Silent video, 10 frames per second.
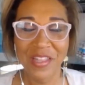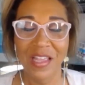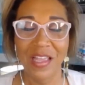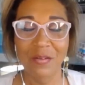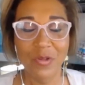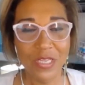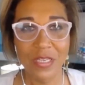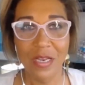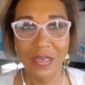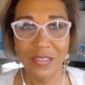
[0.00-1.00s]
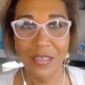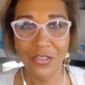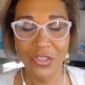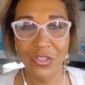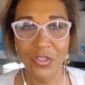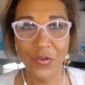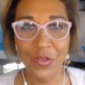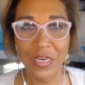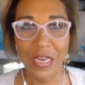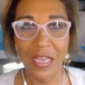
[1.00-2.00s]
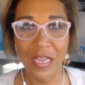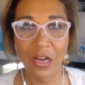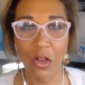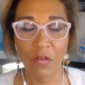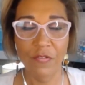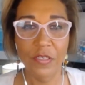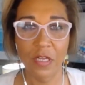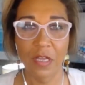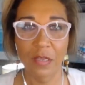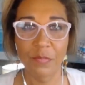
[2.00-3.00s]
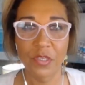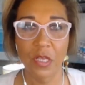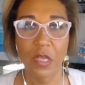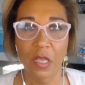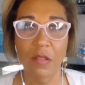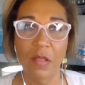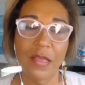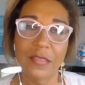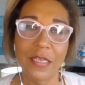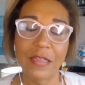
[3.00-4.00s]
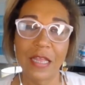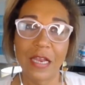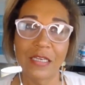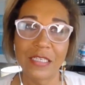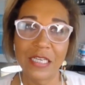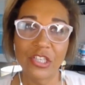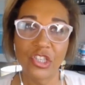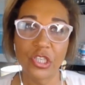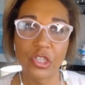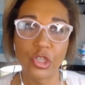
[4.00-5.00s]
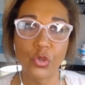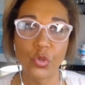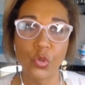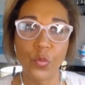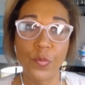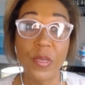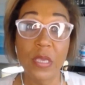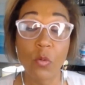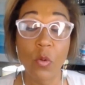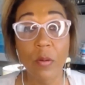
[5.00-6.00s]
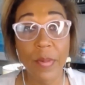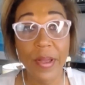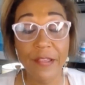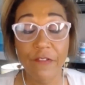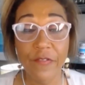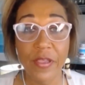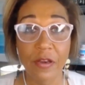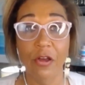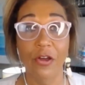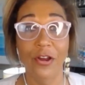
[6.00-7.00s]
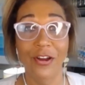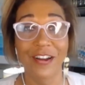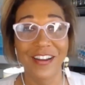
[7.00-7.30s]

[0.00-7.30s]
and we set intentions for the day. And oftentimes I set that intention to be where my feet are.